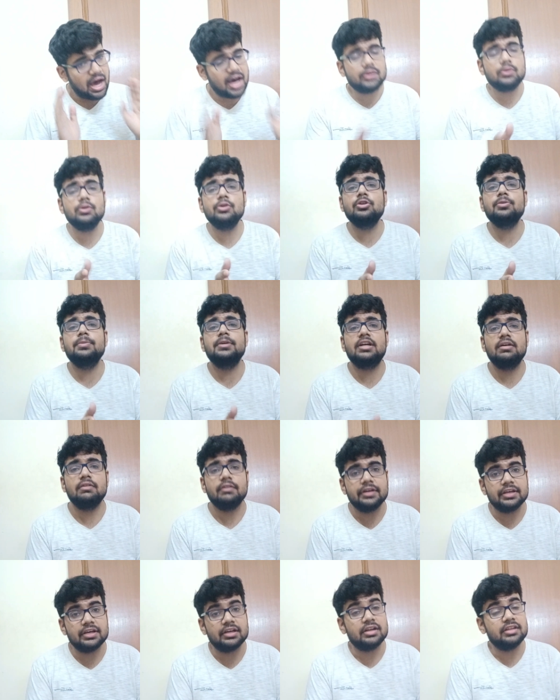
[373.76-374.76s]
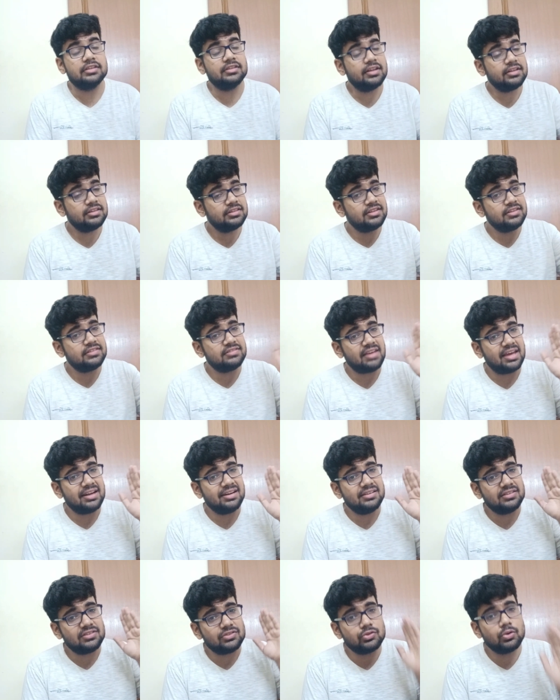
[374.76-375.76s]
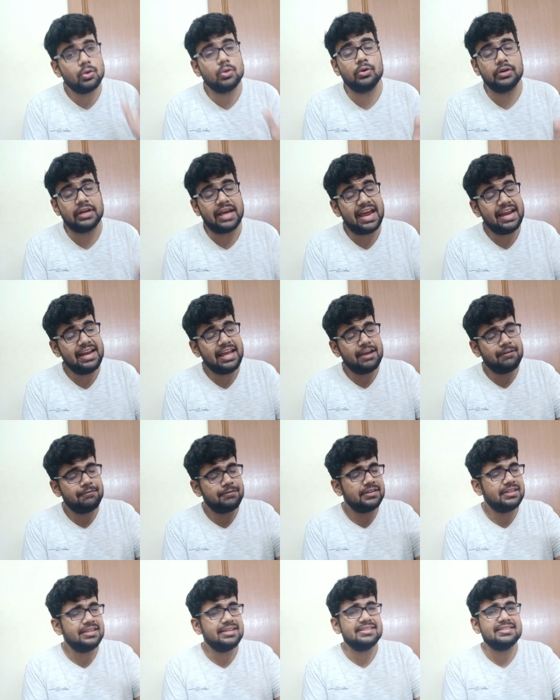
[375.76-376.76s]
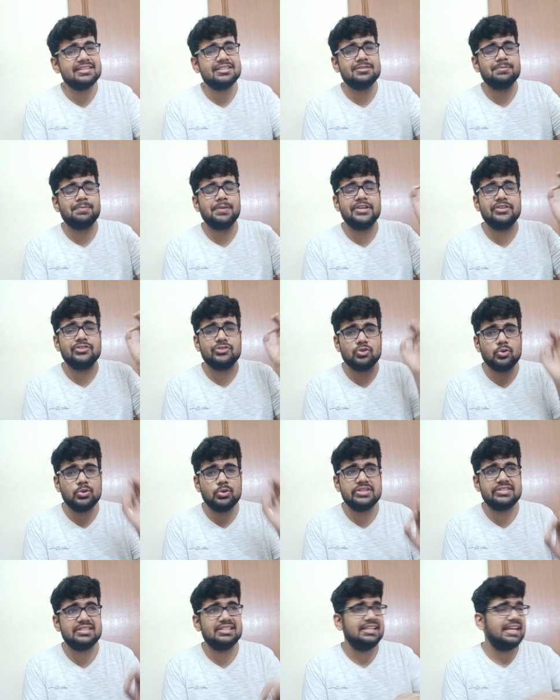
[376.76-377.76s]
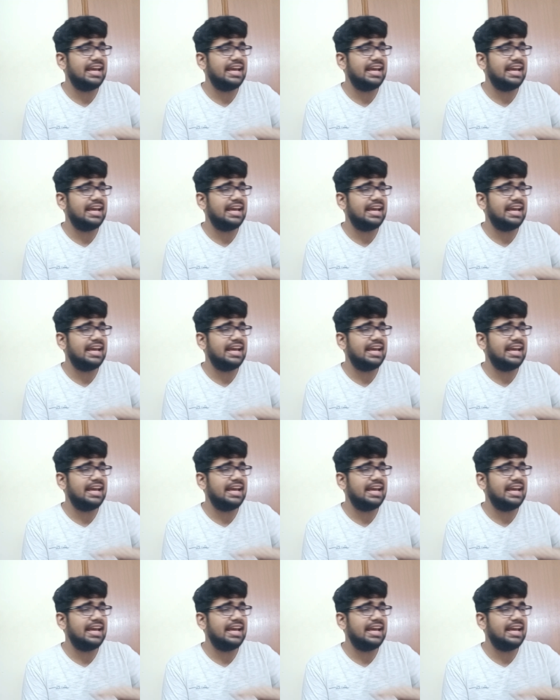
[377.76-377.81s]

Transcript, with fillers: are going to be covered here. That this channel is so good and everything is explained so easily,